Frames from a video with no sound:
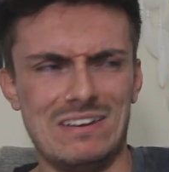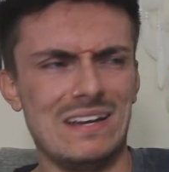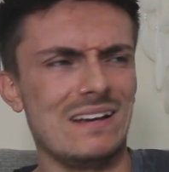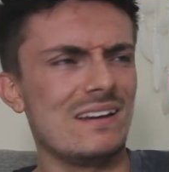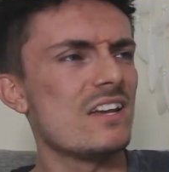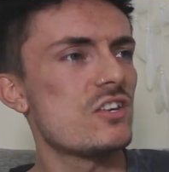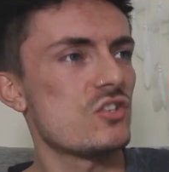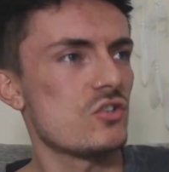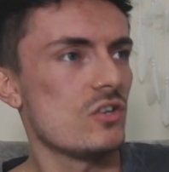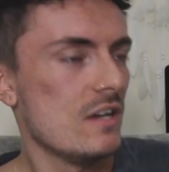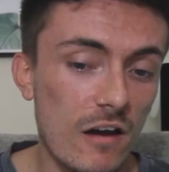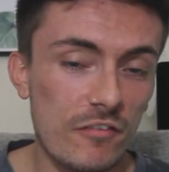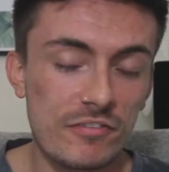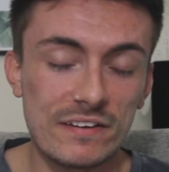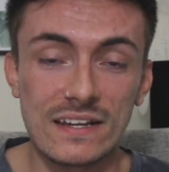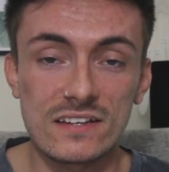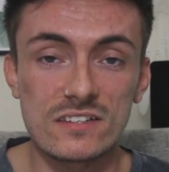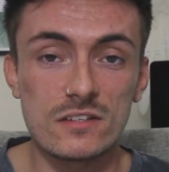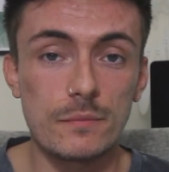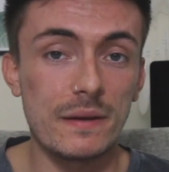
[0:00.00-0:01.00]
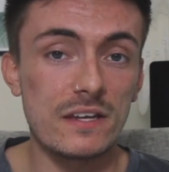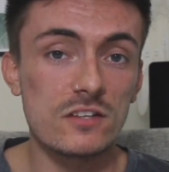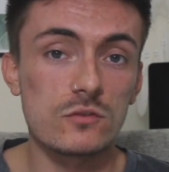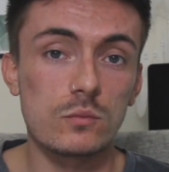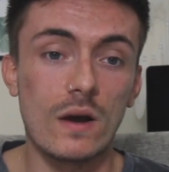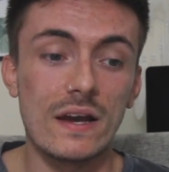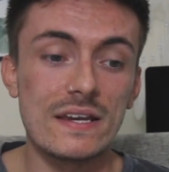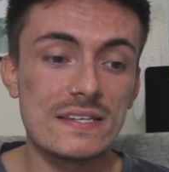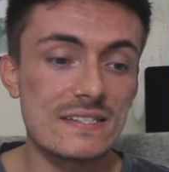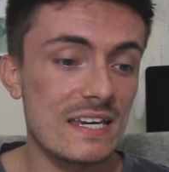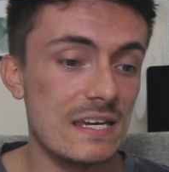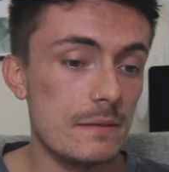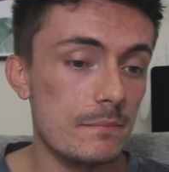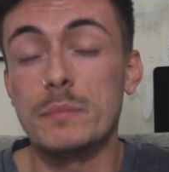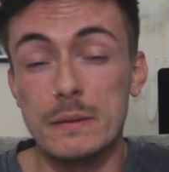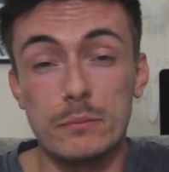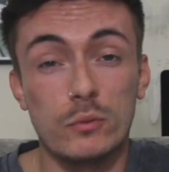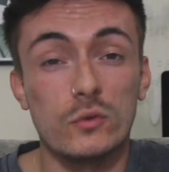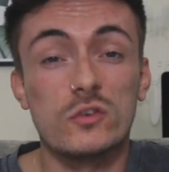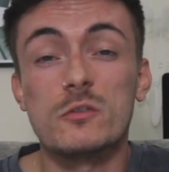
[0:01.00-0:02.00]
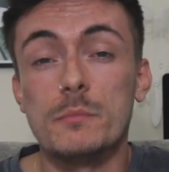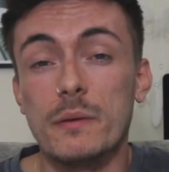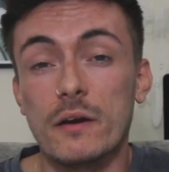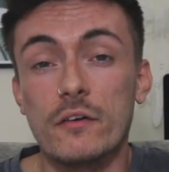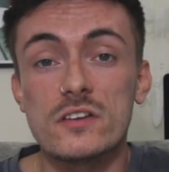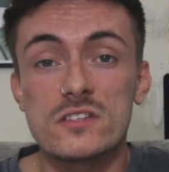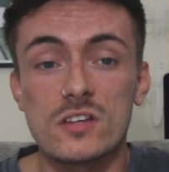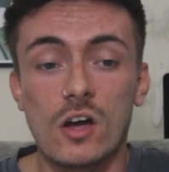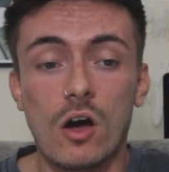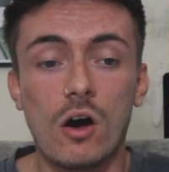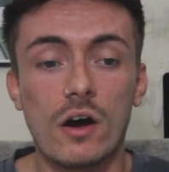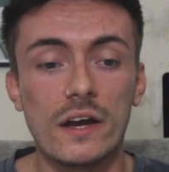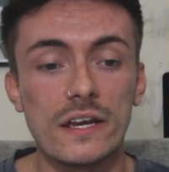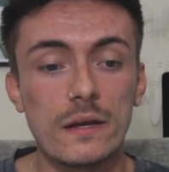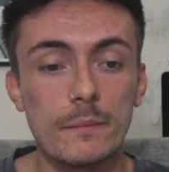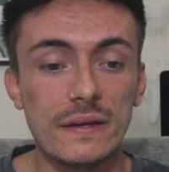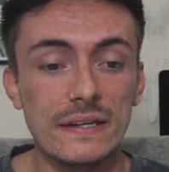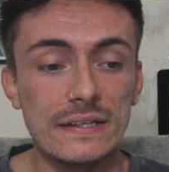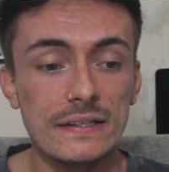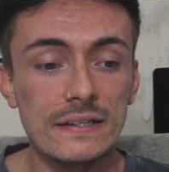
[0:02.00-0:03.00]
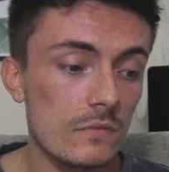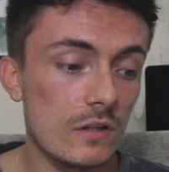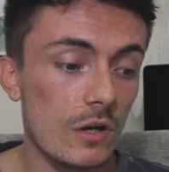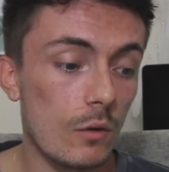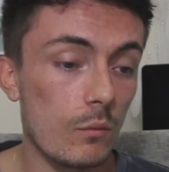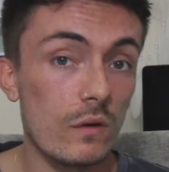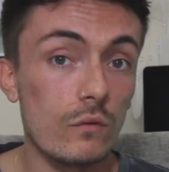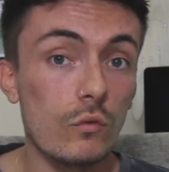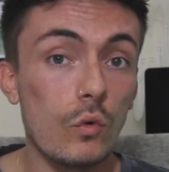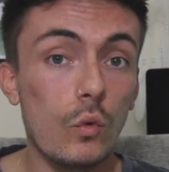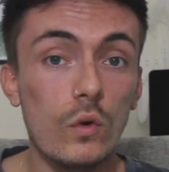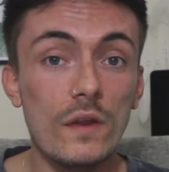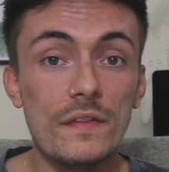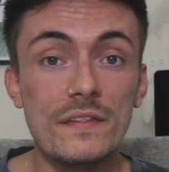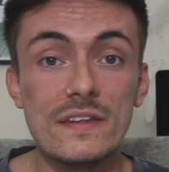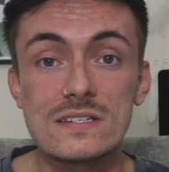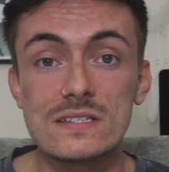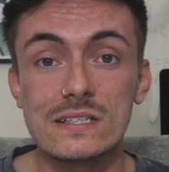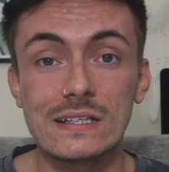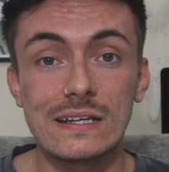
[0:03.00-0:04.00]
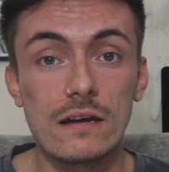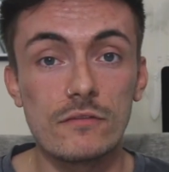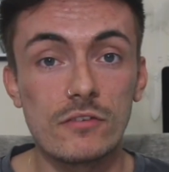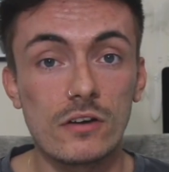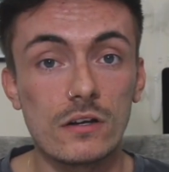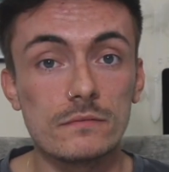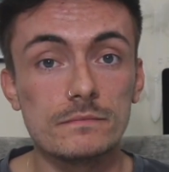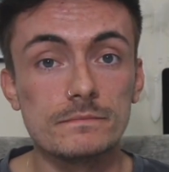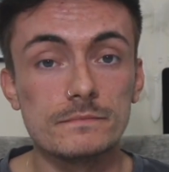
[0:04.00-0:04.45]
English. I think that's the best way to keep people's spirits high. I mean, you know, we're all in this together.